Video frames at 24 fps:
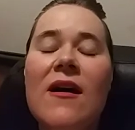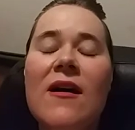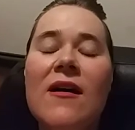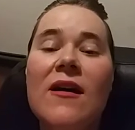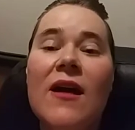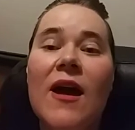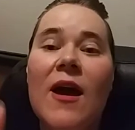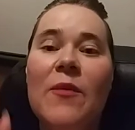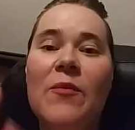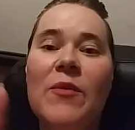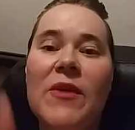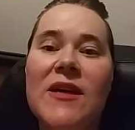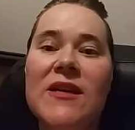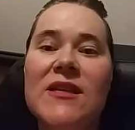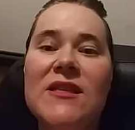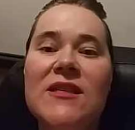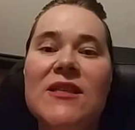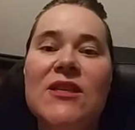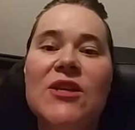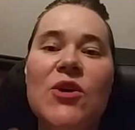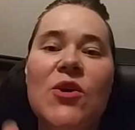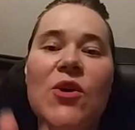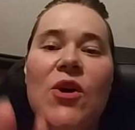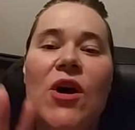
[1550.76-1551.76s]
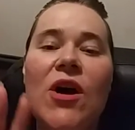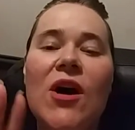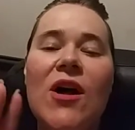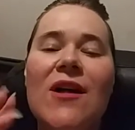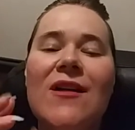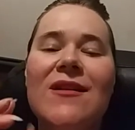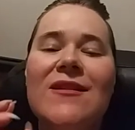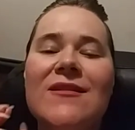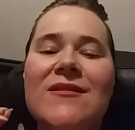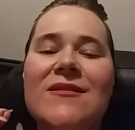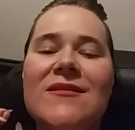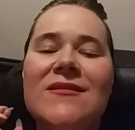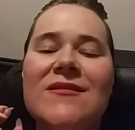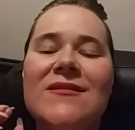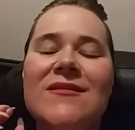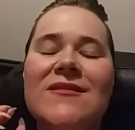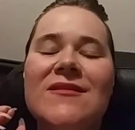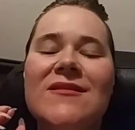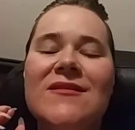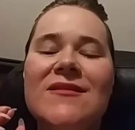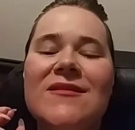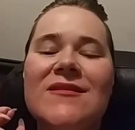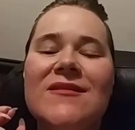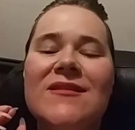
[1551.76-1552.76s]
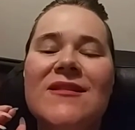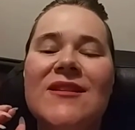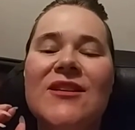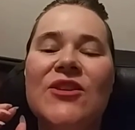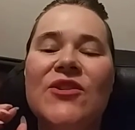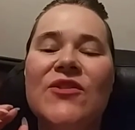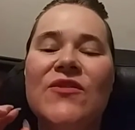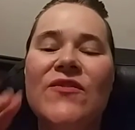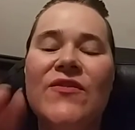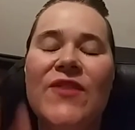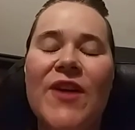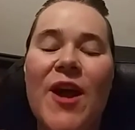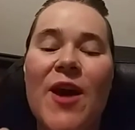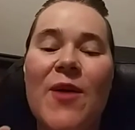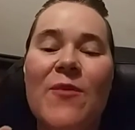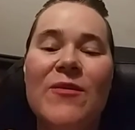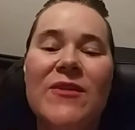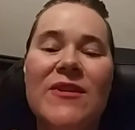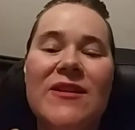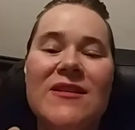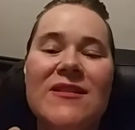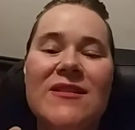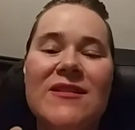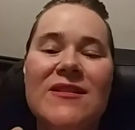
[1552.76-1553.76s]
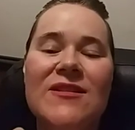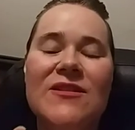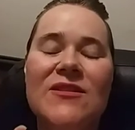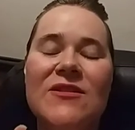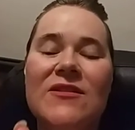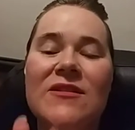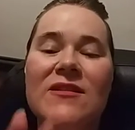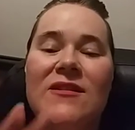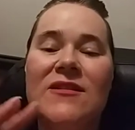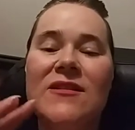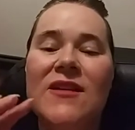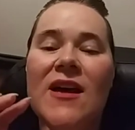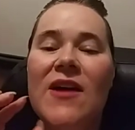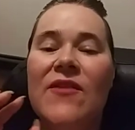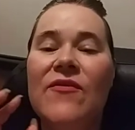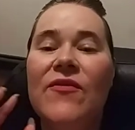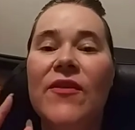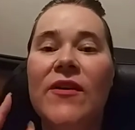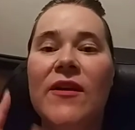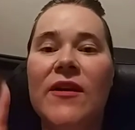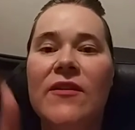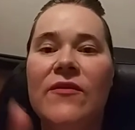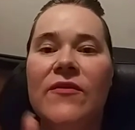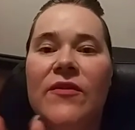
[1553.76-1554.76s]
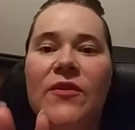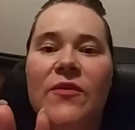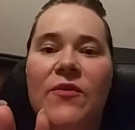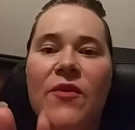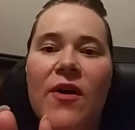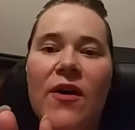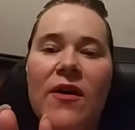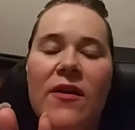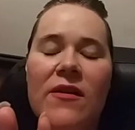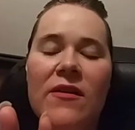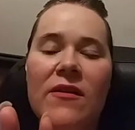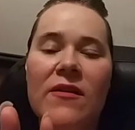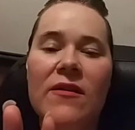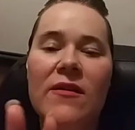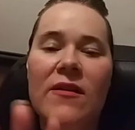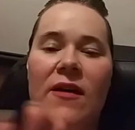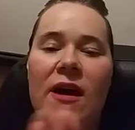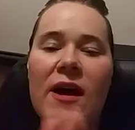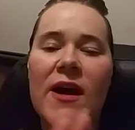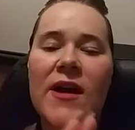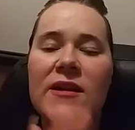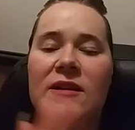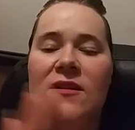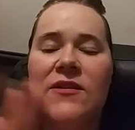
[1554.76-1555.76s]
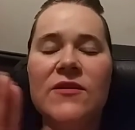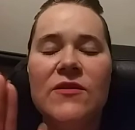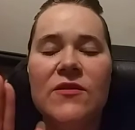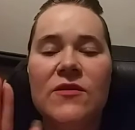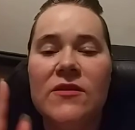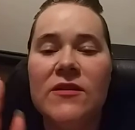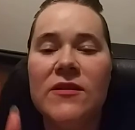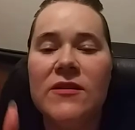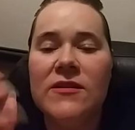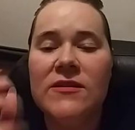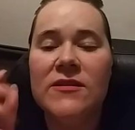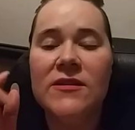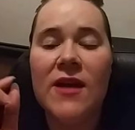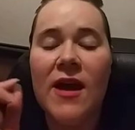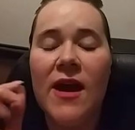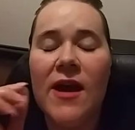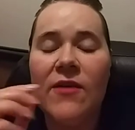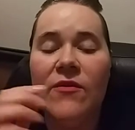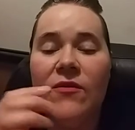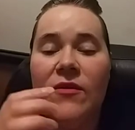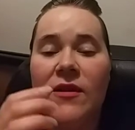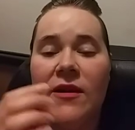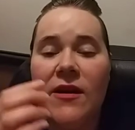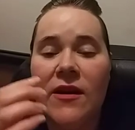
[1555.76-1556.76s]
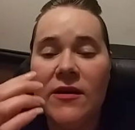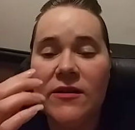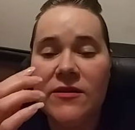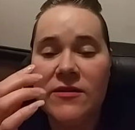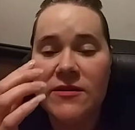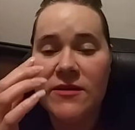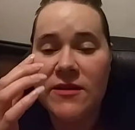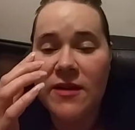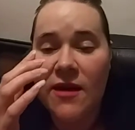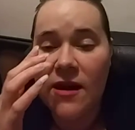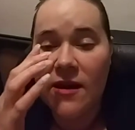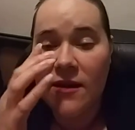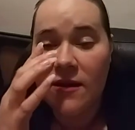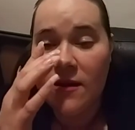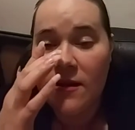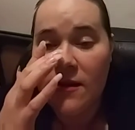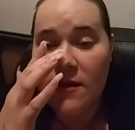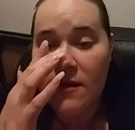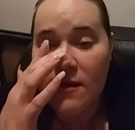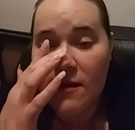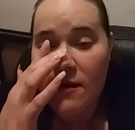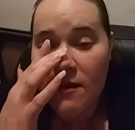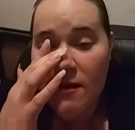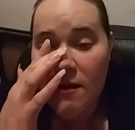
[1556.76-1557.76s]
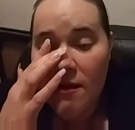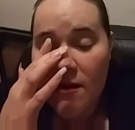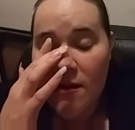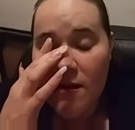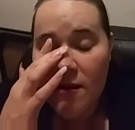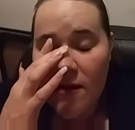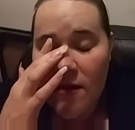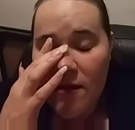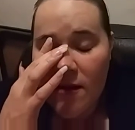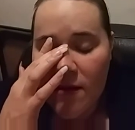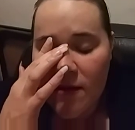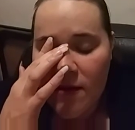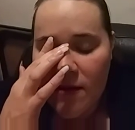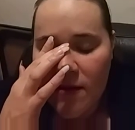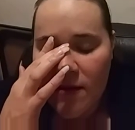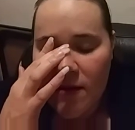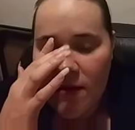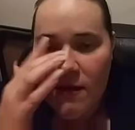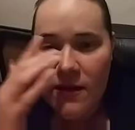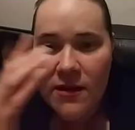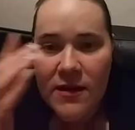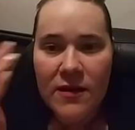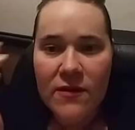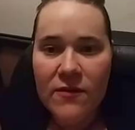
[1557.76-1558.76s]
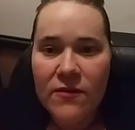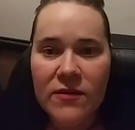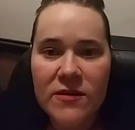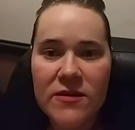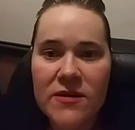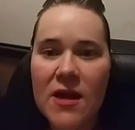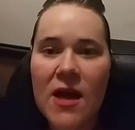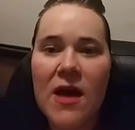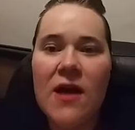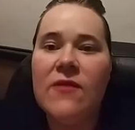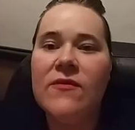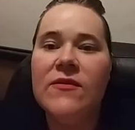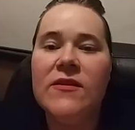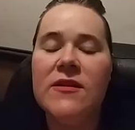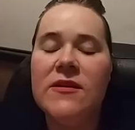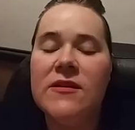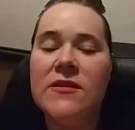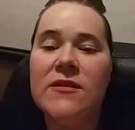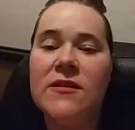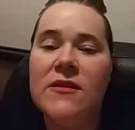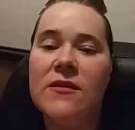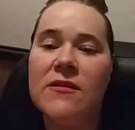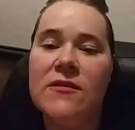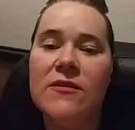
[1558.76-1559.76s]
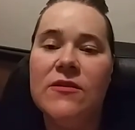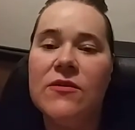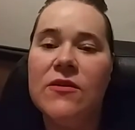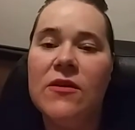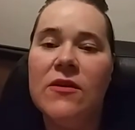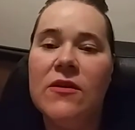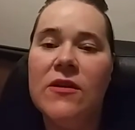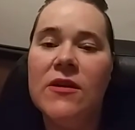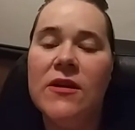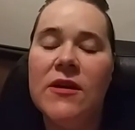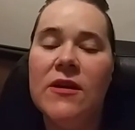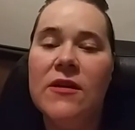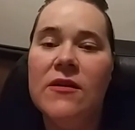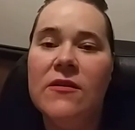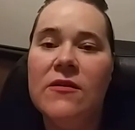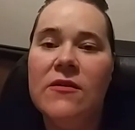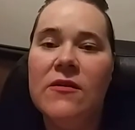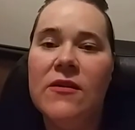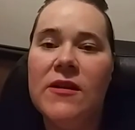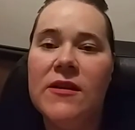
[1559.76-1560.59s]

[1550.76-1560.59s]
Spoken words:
God bless you all. And your families, too, because I forgive you all. I do, because I really understand. Evil's obviously controlling you.